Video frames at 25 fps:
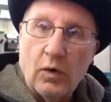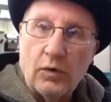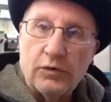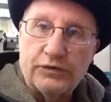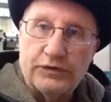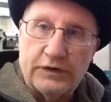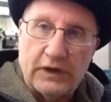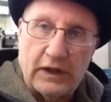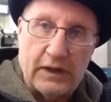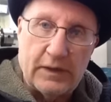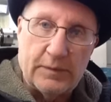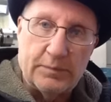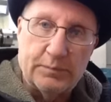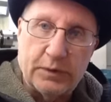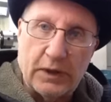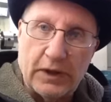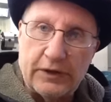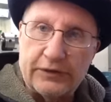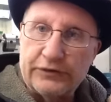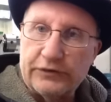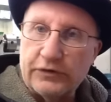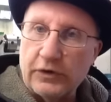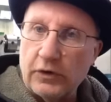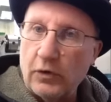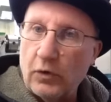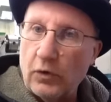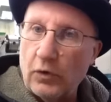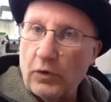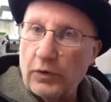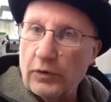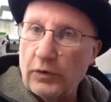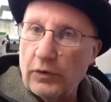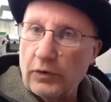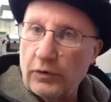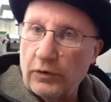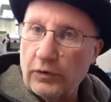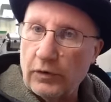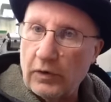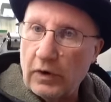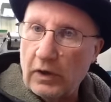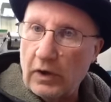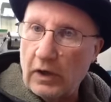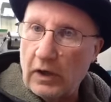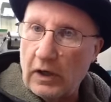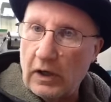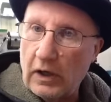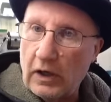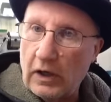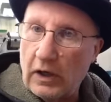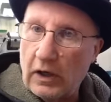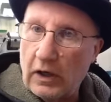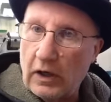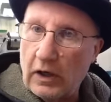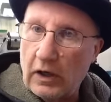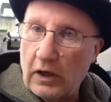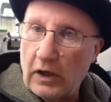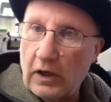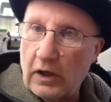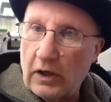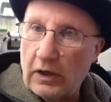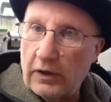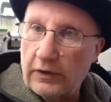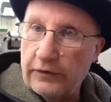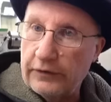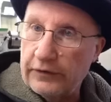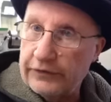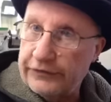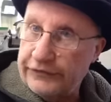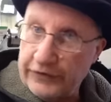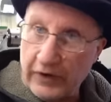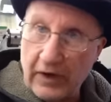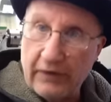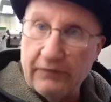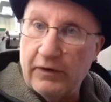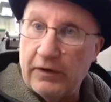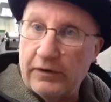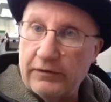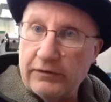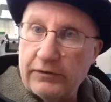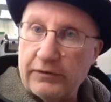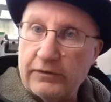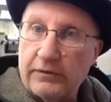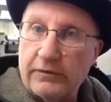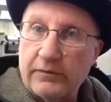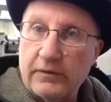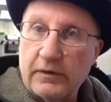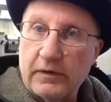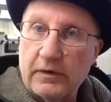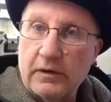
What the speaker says: Said he placed an order on the 7th